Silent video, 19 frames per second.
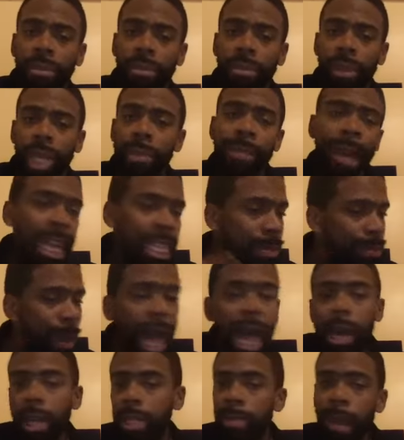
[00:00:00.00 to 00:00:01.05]
My
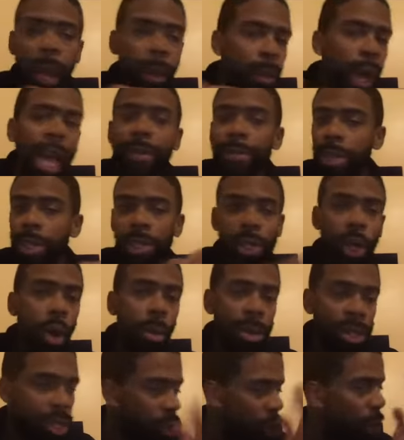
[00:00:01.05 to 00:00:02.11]
spouse, my wife, just told
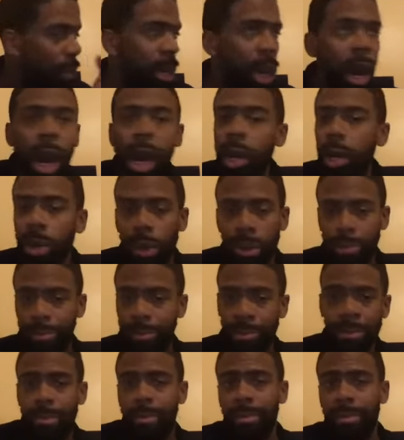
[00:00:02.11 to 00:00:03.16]
me she showed me an article
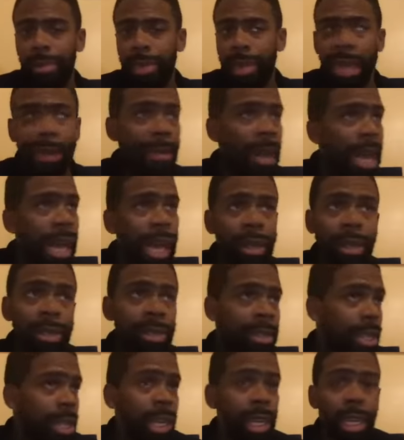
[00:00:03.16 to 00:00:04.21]
about how the
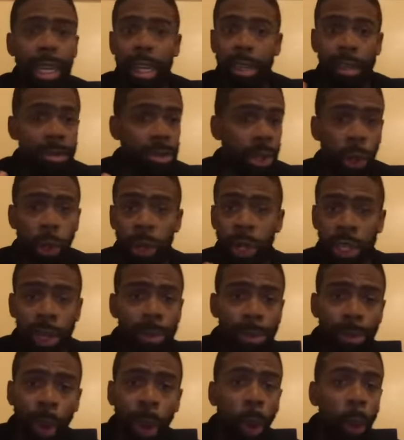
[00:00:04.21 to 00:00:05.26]
city uh, during Super
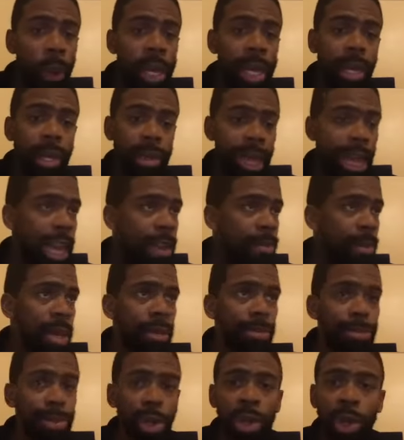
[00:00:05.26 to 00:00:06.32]
Bowl week they've been
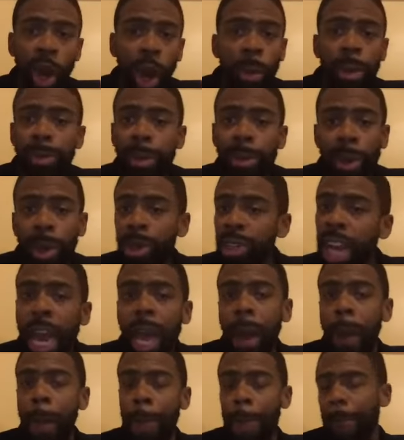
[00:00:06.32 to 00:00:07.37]
putting homeless people in
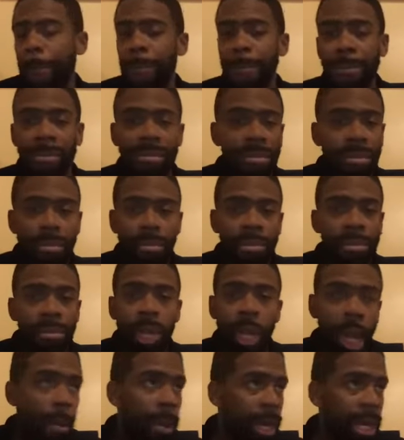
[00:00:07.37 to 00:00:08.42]
jail. You
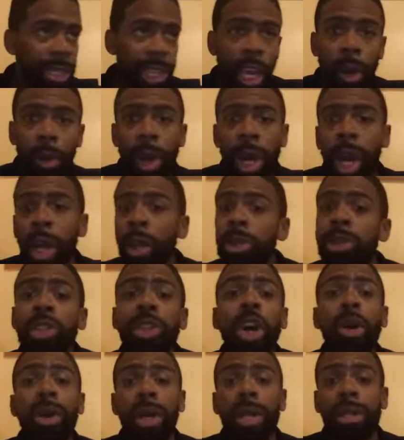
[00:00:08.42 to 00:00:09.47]
know, because they don't want all those
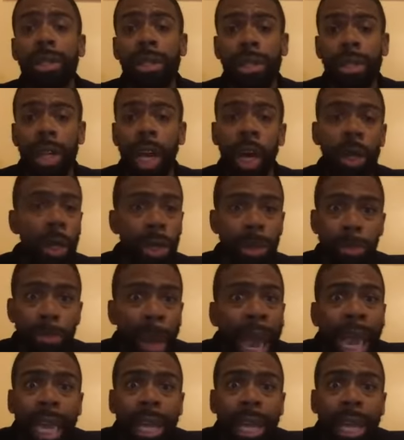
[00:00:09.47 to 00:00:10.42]
tourists, all those MAGA